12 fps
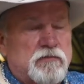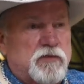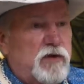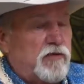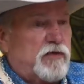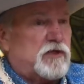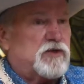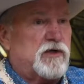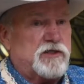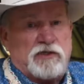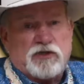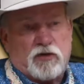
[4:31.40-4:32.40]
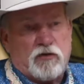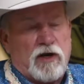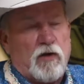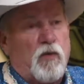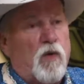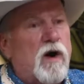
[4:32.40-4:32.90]
You have that choice. You can turn
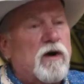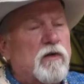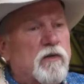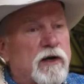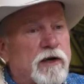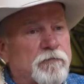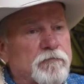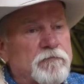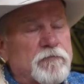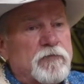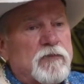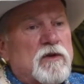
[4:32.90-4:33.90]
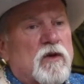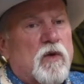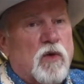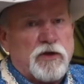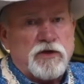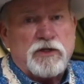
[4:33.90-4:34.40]
around, walk away.
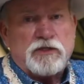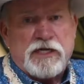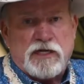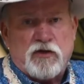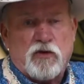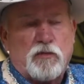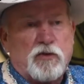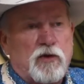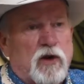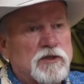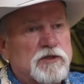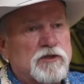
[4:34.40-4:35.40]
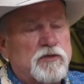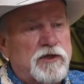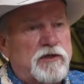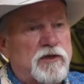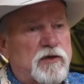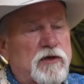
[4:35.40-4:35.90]
Or you can take your own precautions
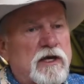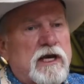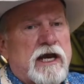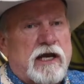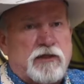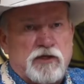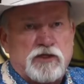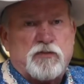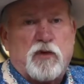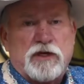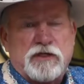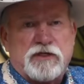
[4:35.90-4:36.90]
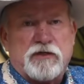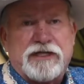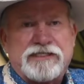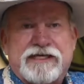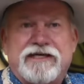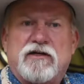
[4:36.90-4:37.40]
with you at this point until
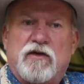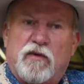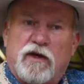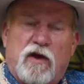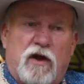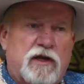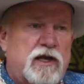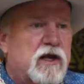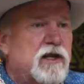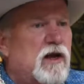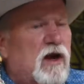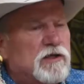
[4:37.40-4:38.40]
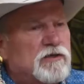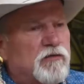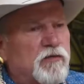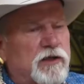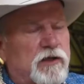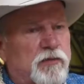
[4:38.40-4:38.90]
they say, you know what, ollie oxen
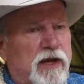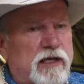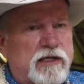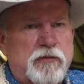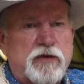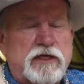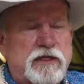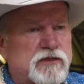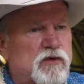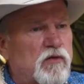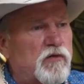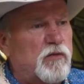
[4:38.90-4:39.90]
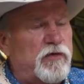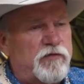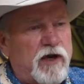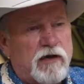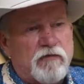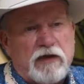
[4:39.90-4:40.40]
free, the pandemic is over, we've
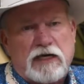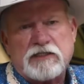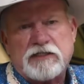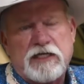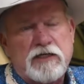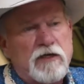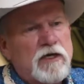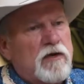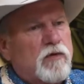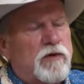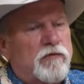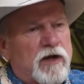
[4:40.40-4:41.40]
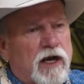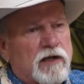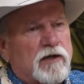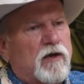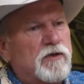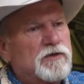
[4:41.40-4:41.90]
got a vaccine, we've got
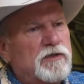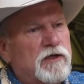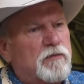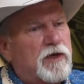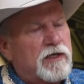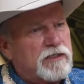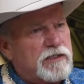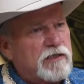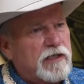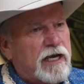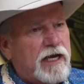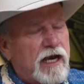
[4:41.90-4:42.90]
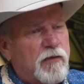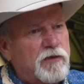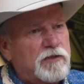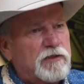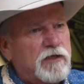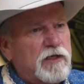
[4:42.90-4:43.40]
it and all's good. But until that
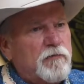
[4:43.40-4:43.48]
happens,